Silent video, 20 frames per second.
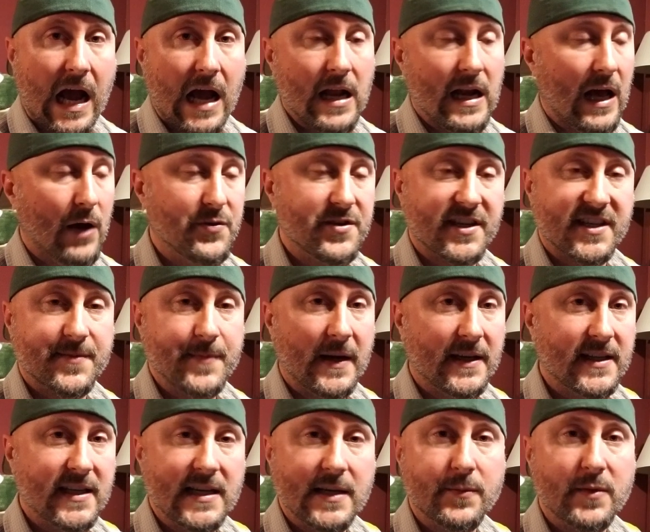I was
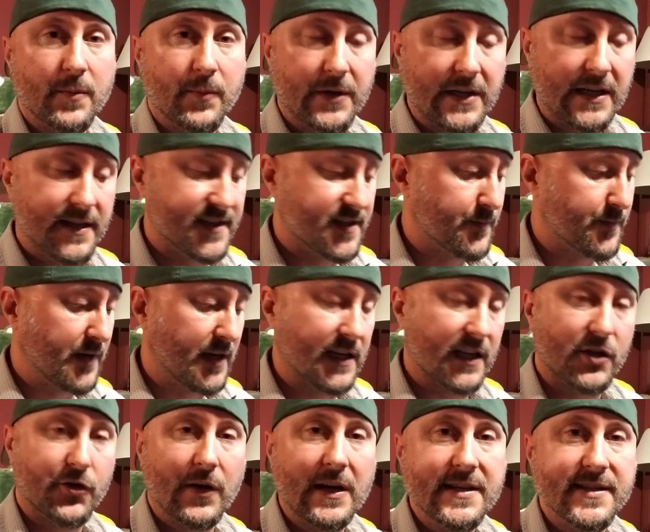expecting him to put in some kind of
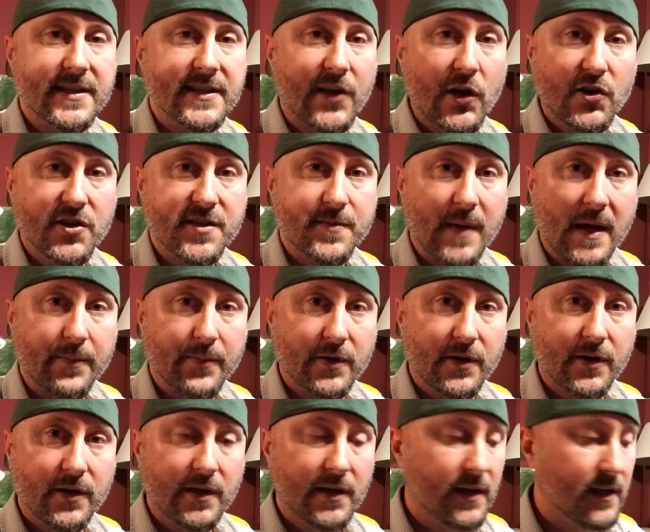crazy ghost
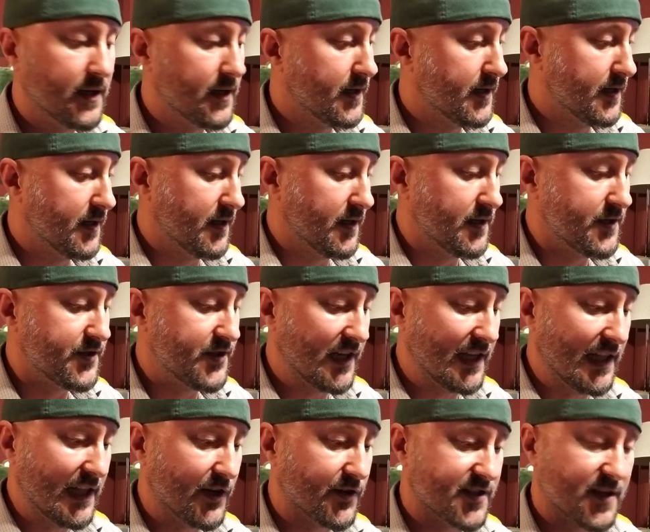pepper
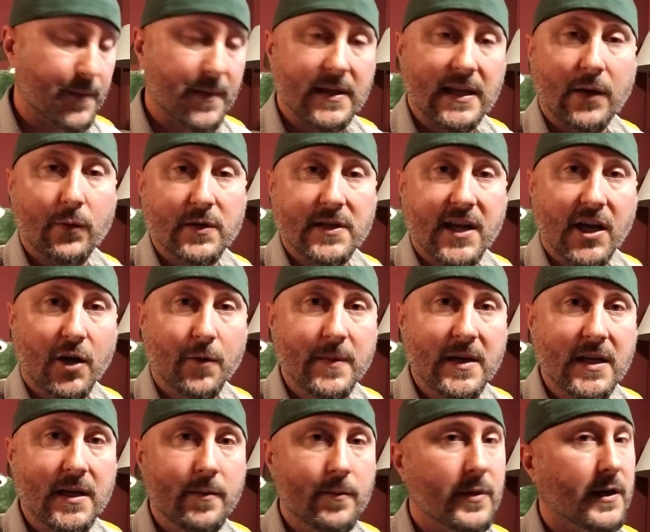chili or something that would kill
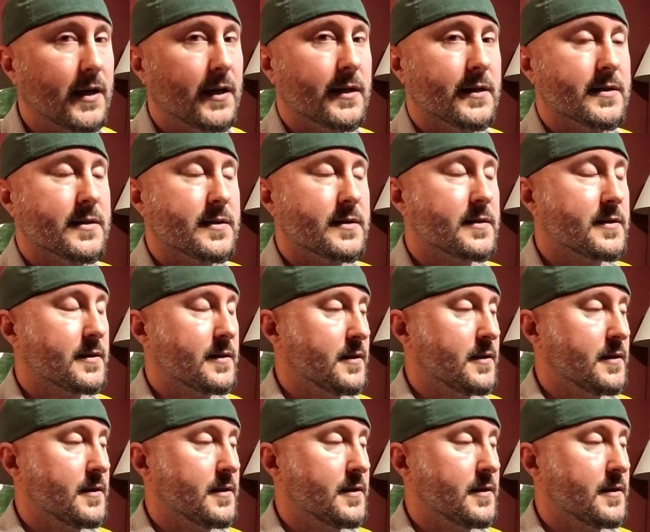me, because